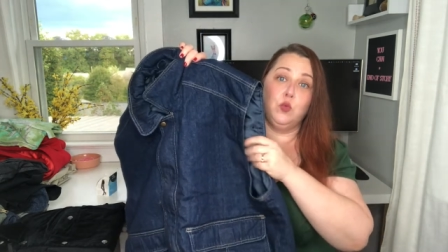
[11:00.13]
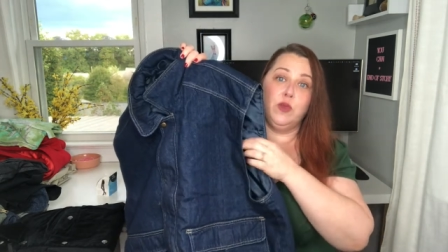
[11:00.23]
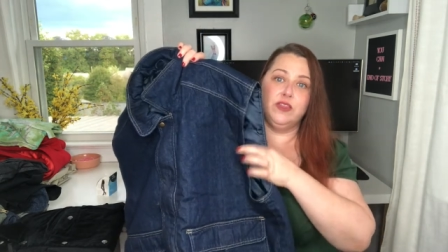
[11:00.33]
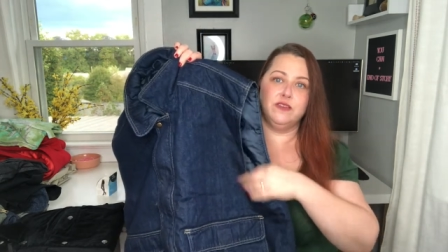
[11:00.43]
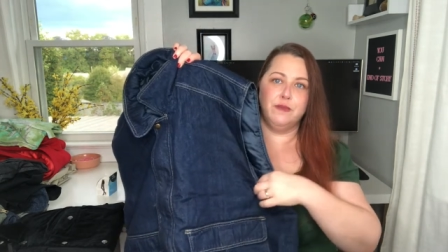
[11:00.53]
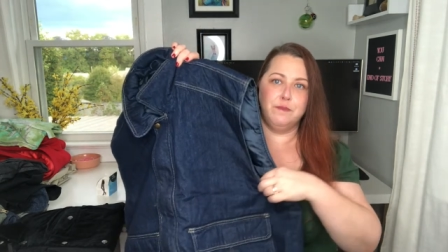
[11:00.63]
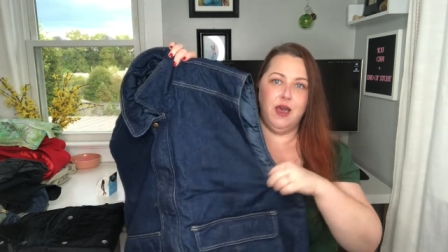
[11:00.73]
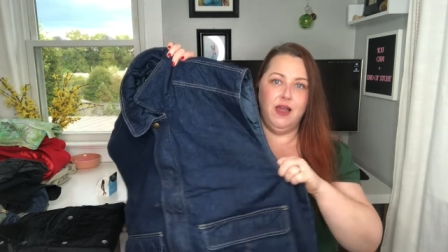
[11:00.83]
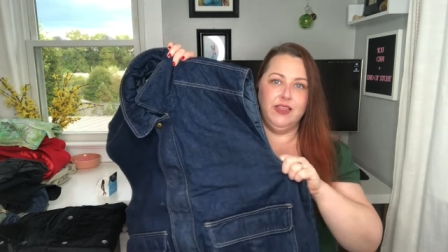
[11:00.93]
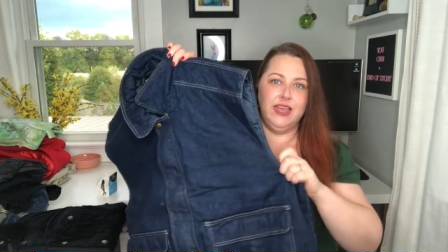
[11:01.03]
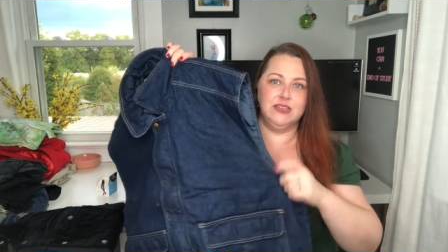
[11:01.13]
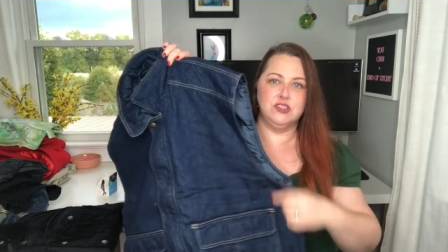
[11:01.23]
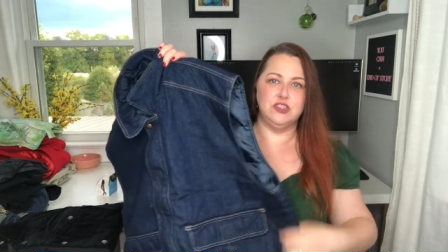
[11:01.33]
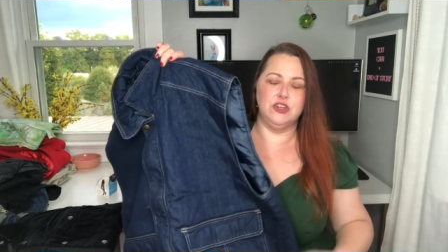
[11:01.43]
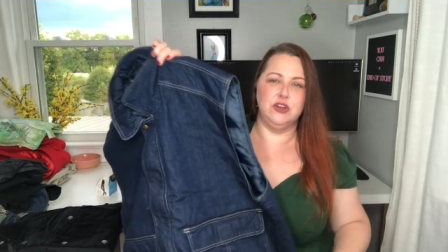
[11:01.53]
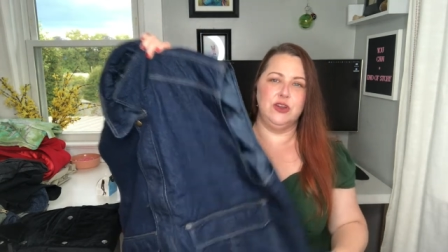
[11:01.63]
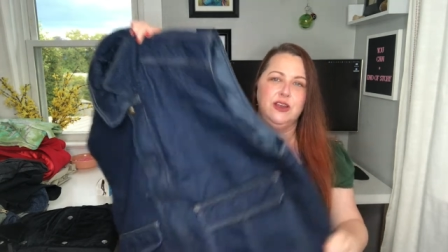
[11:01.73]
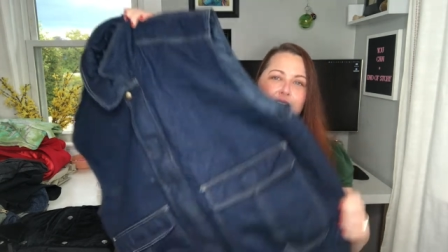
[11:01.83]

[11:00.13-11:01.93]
with some polyester